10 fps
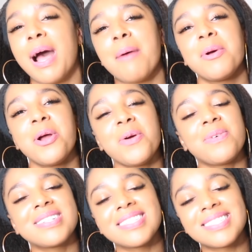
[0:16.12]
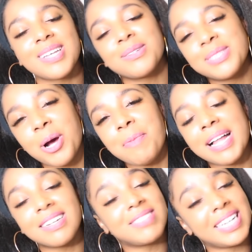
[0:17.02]
SpongeBob was just so dope.
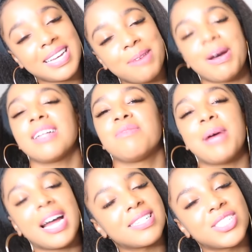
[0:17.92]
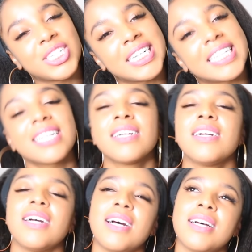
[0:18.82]
I loved him. I love Patrick.
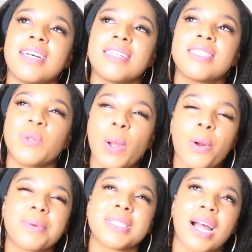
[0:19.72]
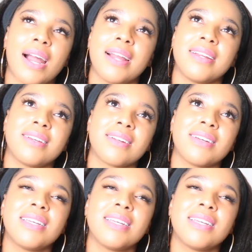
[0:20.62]
Uh, Squidward was alright. You know,